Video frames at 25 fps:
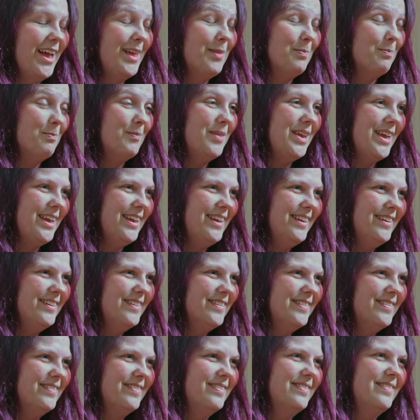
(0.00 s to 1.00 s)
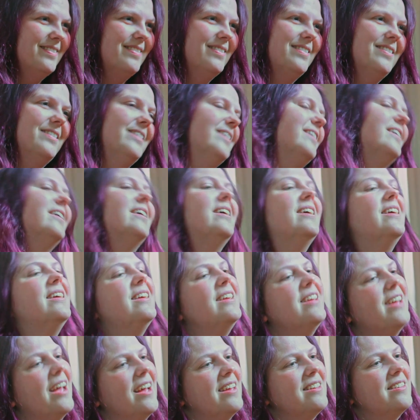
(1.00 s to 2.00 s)
And me,
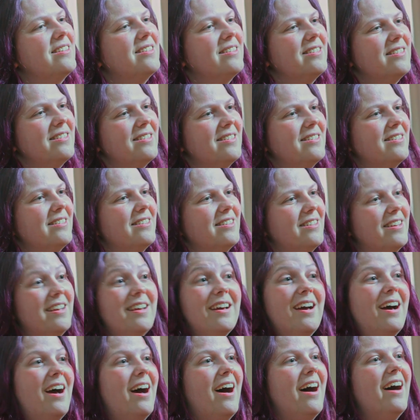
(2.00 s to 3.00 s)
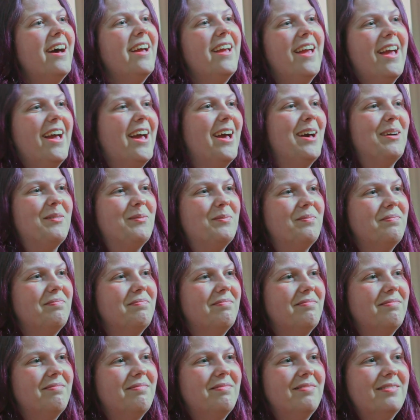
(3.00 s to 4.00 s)
yes, I am
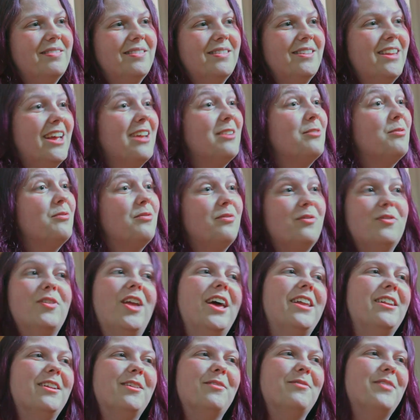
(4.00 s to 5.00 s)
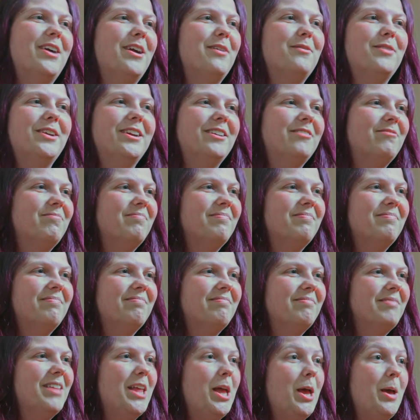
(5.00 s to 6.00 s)
that flannel wearing,
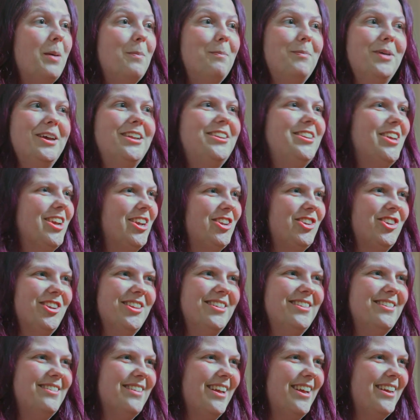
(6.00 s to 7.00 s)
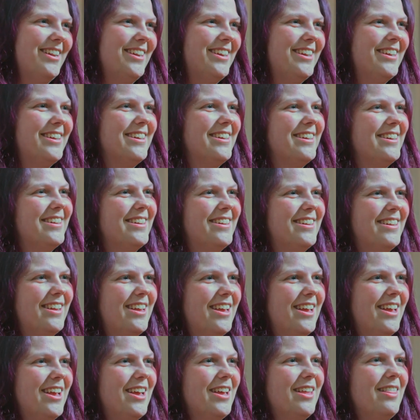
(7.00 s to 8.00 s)
petition signing,
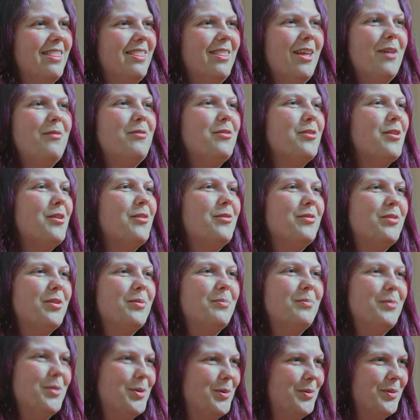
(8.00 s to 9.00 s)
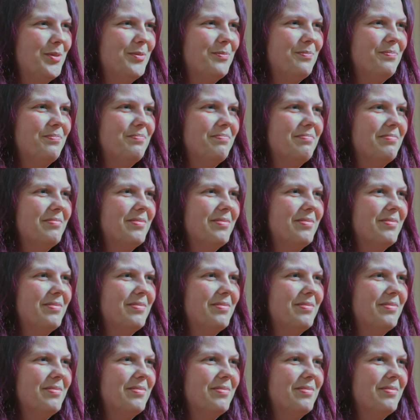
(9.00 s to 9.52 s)
lover of the moon,